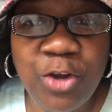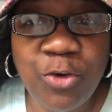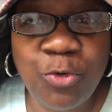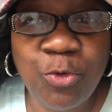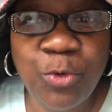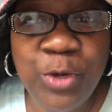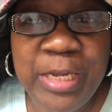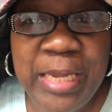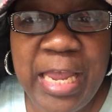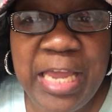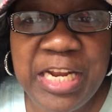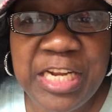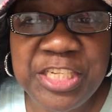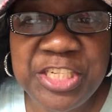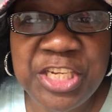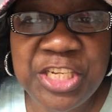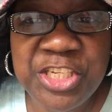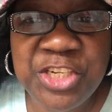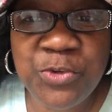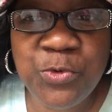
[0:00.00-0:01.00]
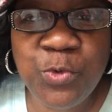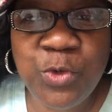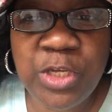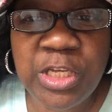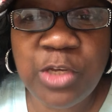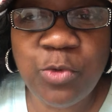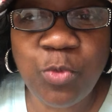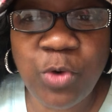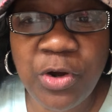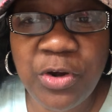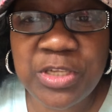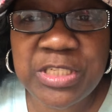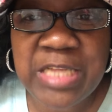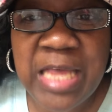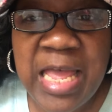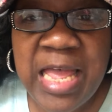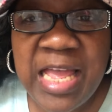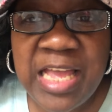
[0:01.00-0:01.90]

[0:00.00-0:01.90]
created to do good works."